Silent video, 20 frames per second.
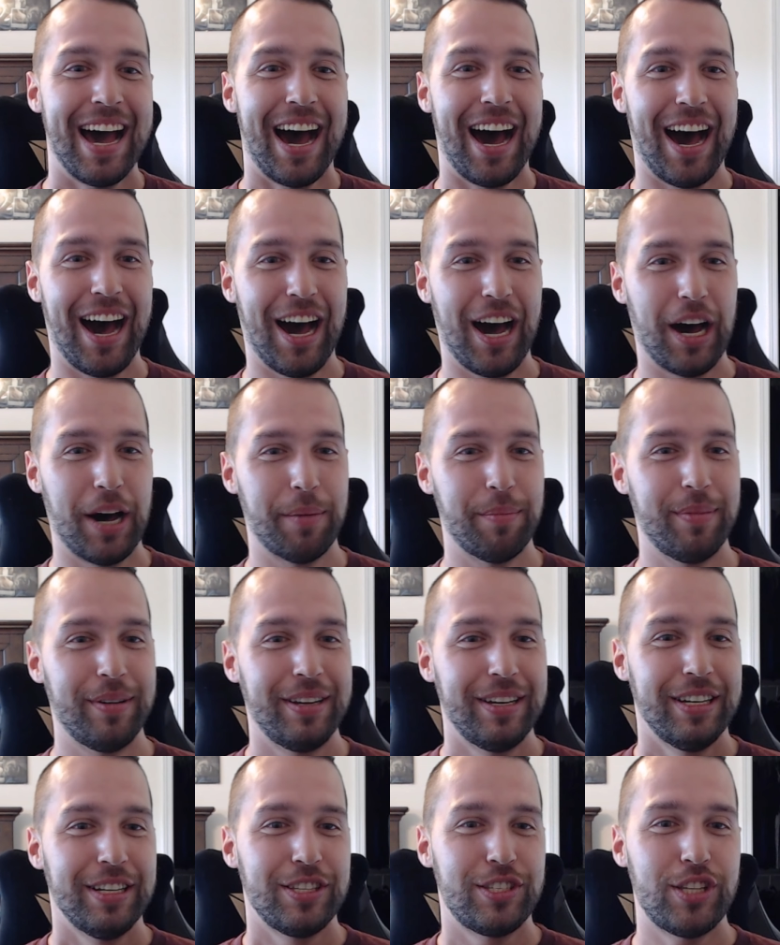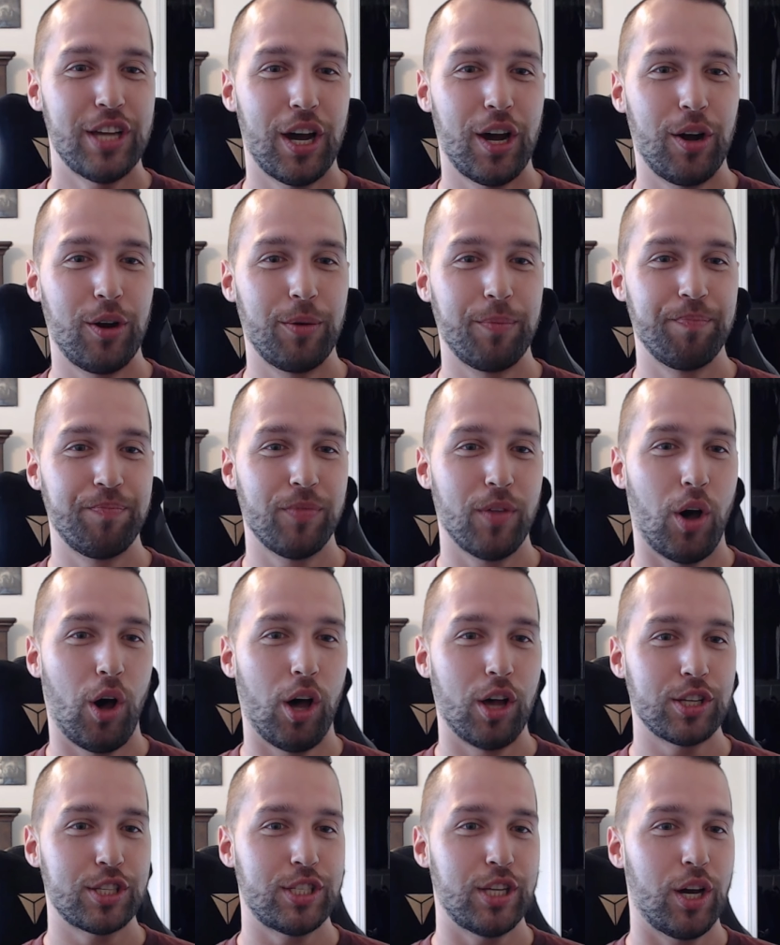So
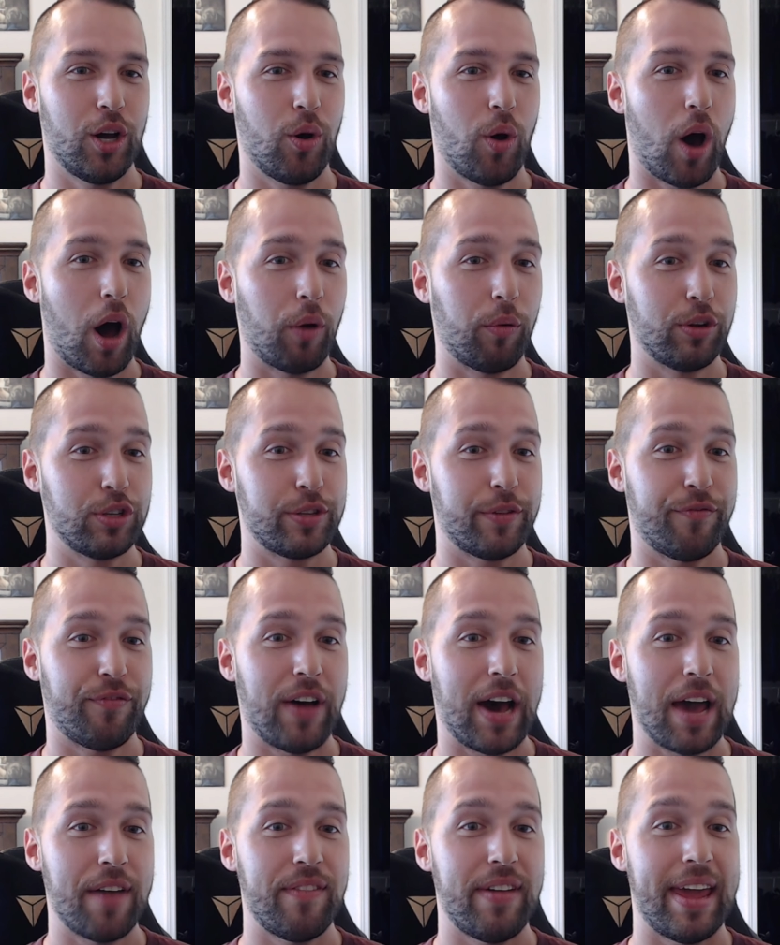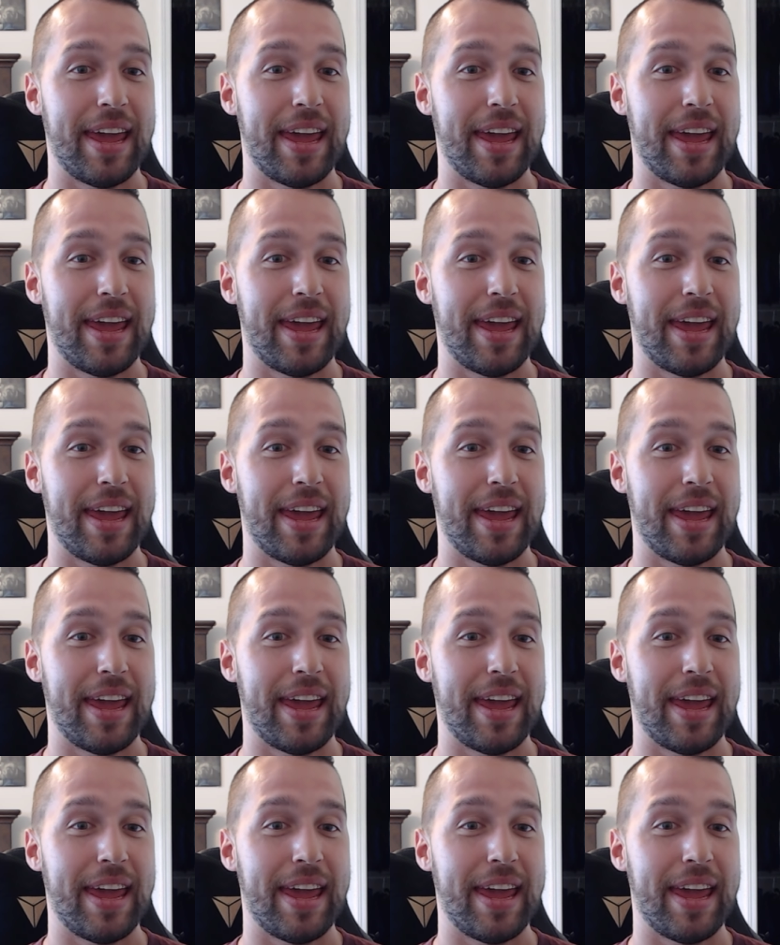also Unreal Engine 5